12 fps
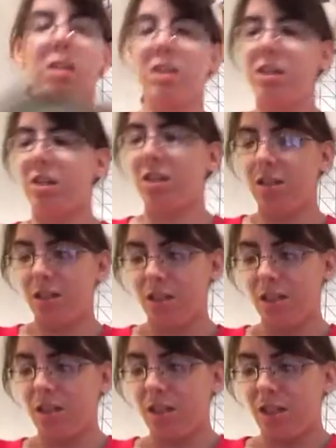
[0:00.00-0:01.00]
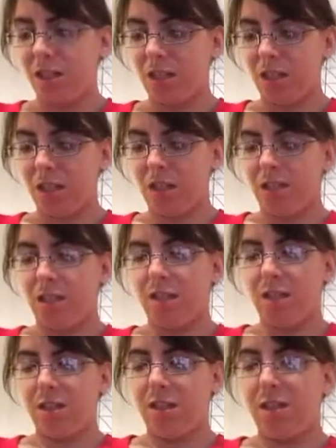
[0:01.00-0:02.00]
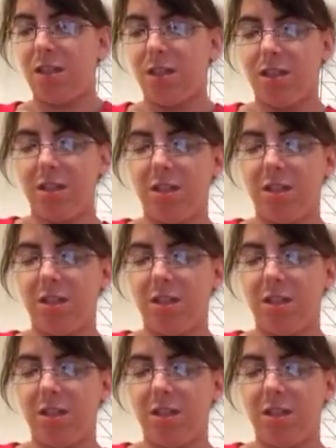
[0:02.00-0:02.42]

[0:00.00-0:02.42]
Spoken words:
(no one is talking)